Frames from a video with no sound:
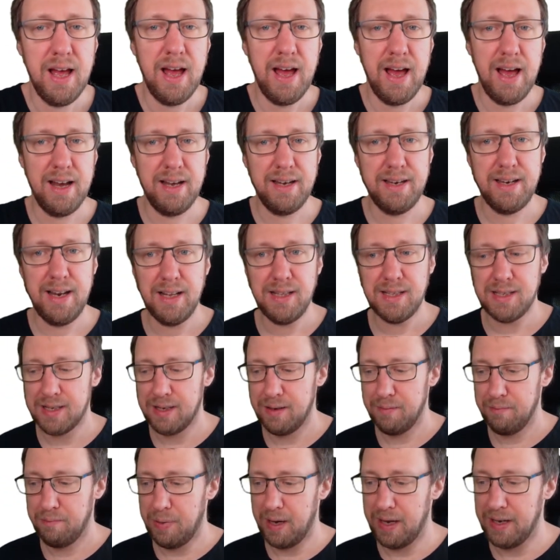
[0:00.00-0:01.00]
and
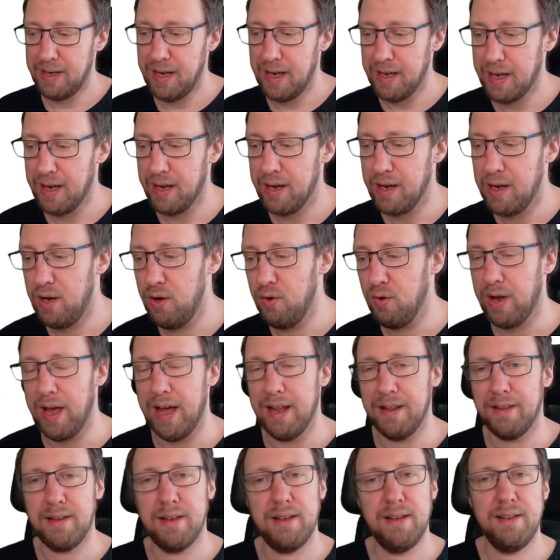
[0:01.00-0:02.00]
that's by taking a look
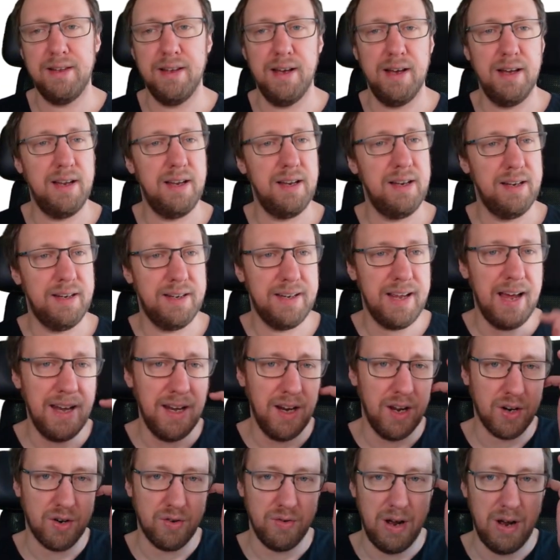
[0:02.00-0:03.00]
at the
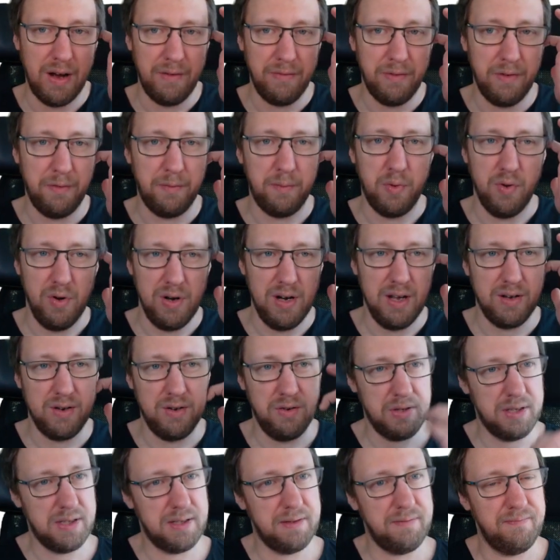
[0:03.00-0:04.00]
tenor graph of polar
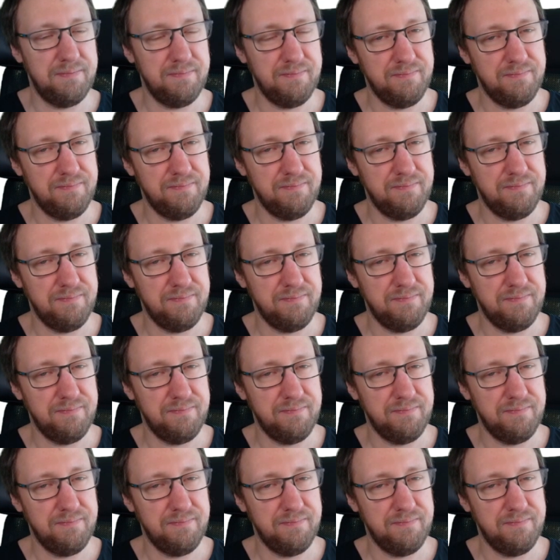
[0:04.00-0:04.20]
codes.